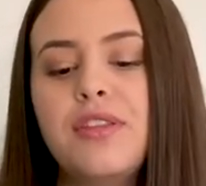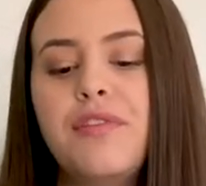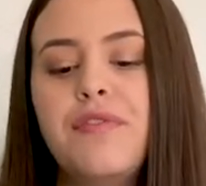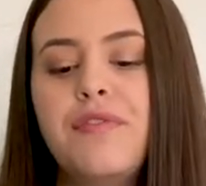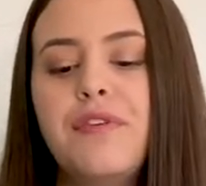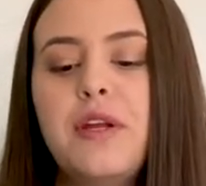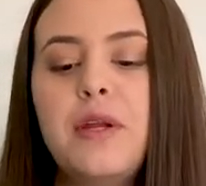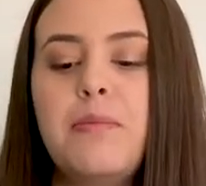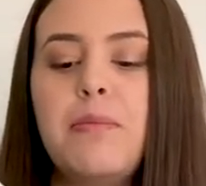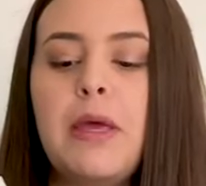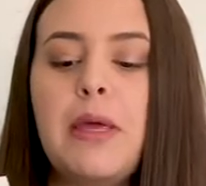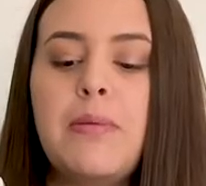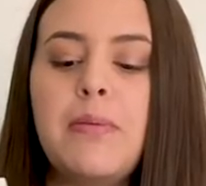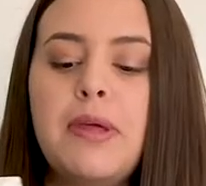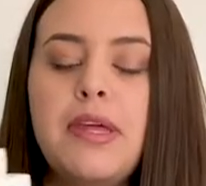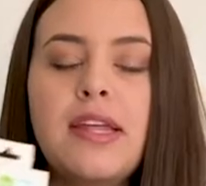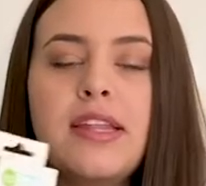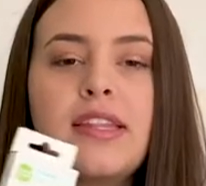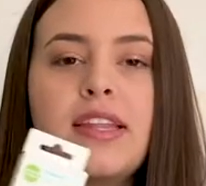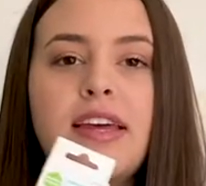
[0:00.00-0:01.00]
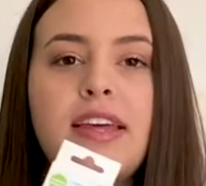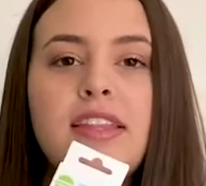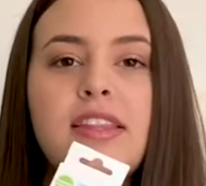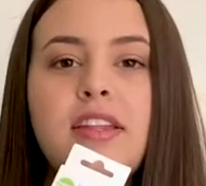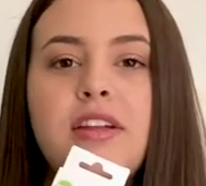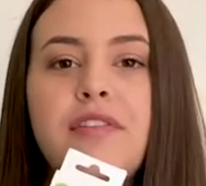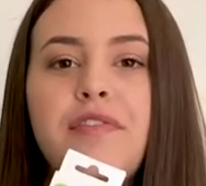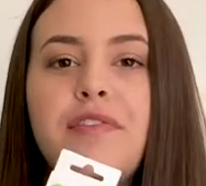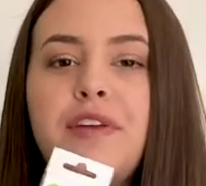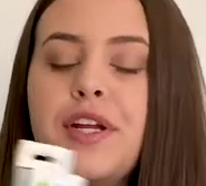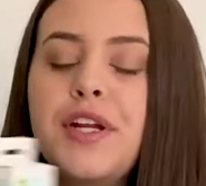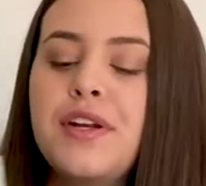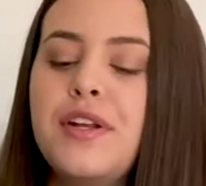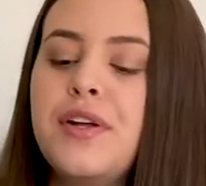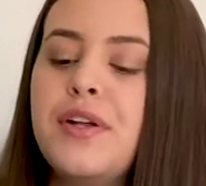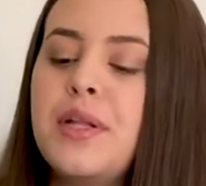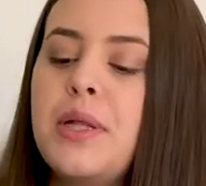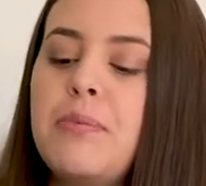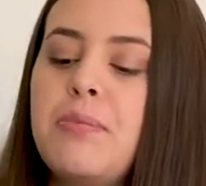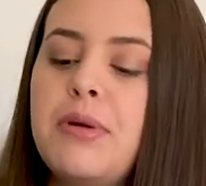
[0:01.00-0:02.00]
the Frida Baby like little
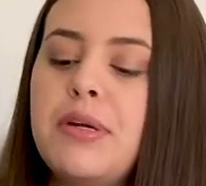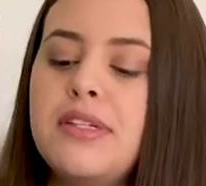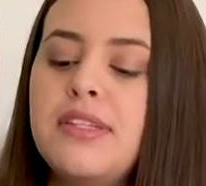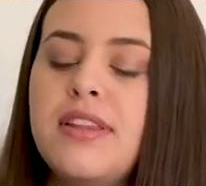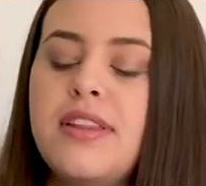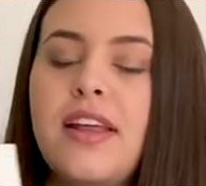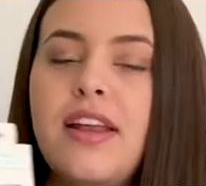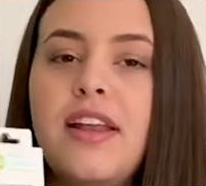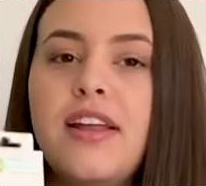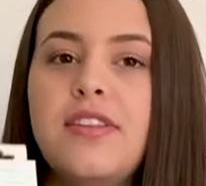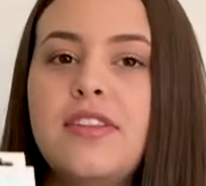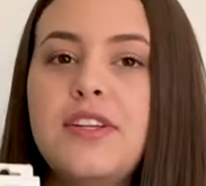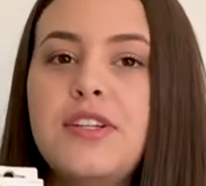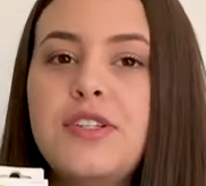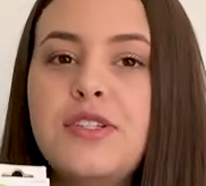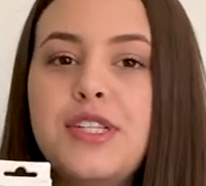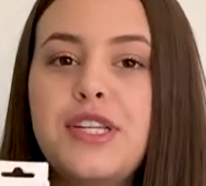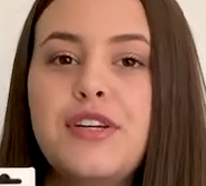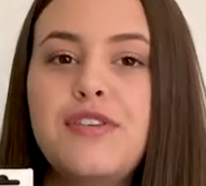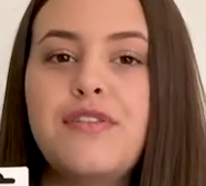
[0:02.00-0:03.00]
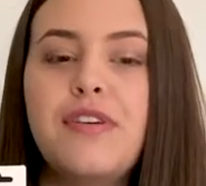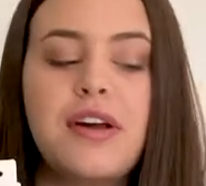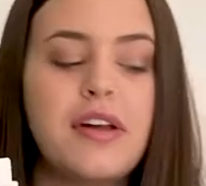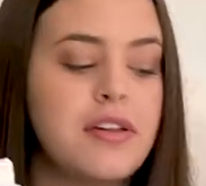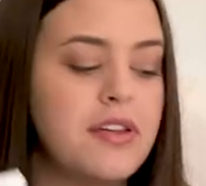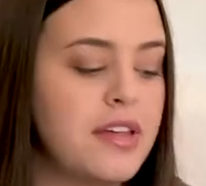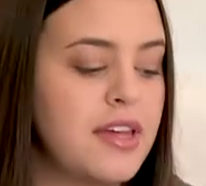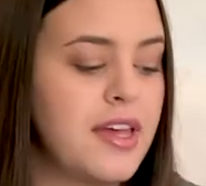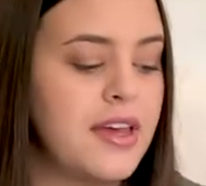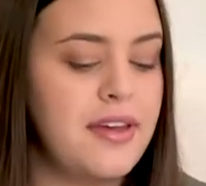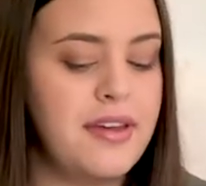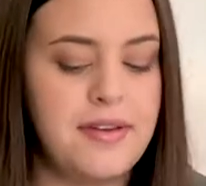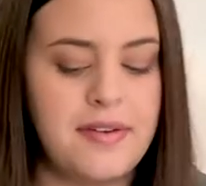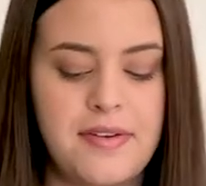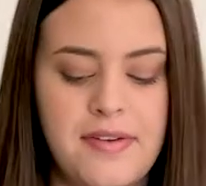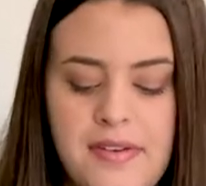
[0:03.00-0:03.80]
fingernail clippers and then a little nail file kit.